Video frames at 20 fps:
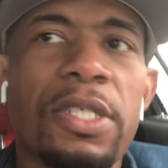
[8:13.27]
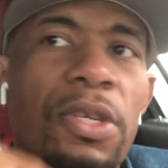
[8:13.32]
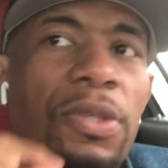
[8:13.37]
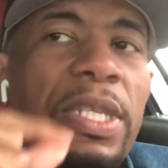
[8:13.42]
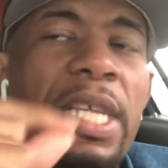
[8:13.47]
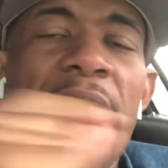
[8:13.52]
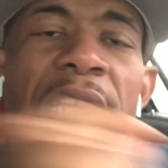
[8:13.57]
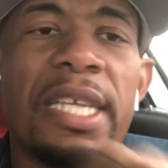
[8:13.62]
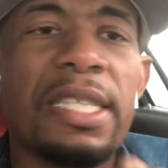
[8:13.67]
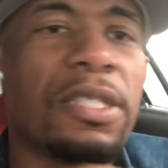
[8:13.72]
So
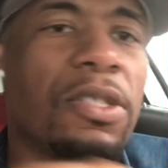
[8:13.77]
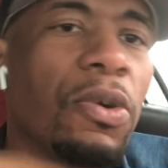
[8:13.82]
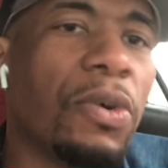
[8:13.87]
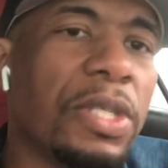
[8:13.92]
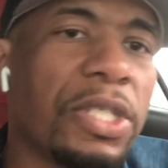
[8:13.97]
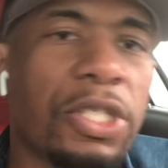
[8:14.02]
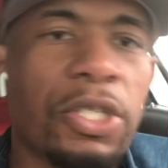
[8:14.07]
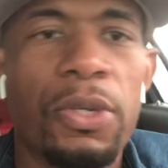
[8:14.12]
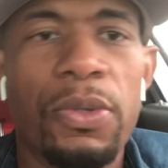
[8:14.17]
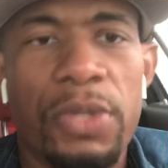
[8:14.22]
there is no
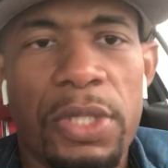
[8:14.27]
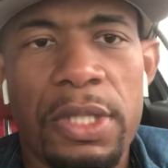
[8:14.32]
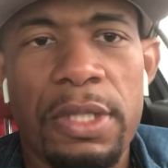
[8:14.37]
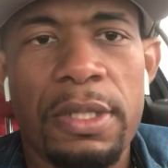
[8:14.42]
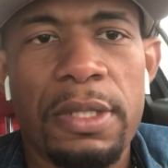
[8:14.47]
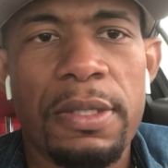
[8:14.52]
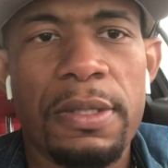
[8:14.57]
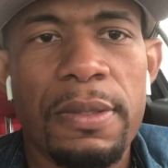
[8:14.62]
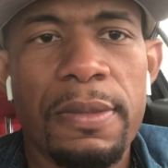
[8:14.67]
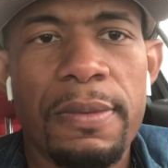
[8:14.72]

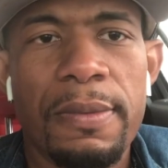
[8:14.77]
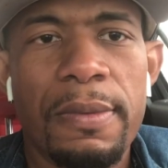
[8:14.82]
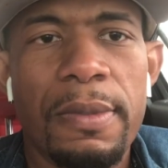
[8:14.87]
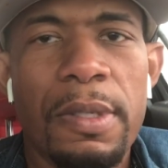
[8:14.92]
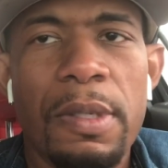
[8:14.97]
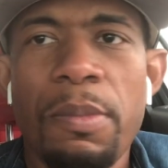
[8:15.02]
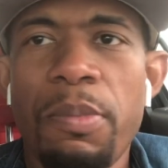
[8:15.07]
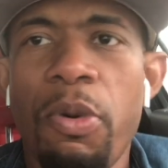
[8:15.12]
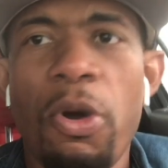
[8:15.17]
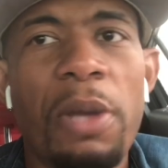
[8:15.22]
excuses.
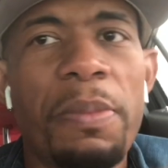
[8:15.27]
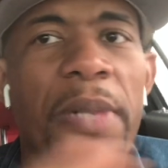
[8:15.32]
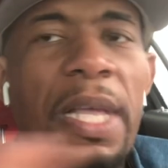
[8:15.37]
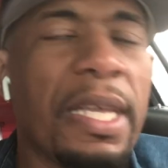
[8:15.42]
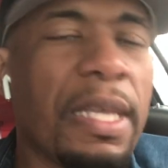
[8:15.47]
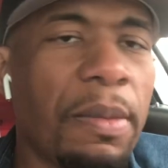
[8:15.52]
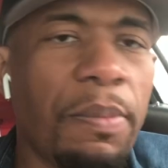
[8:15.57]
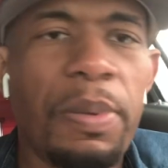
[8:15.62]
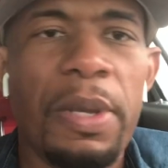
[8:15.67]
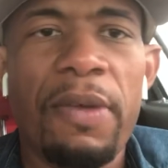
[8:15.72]
Point
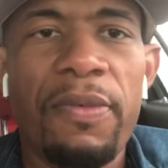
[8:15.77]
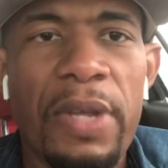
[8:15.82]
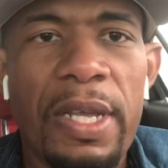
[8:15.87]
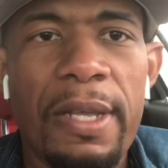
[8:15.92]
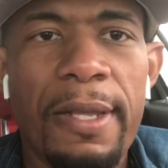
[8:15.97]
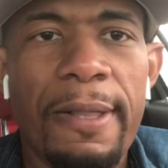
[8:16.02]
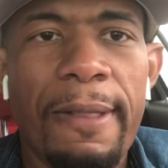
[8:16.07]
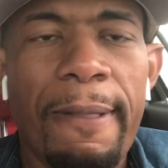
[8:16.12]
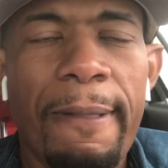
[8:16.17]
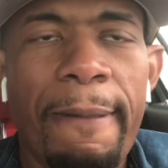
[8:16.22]
blank and period.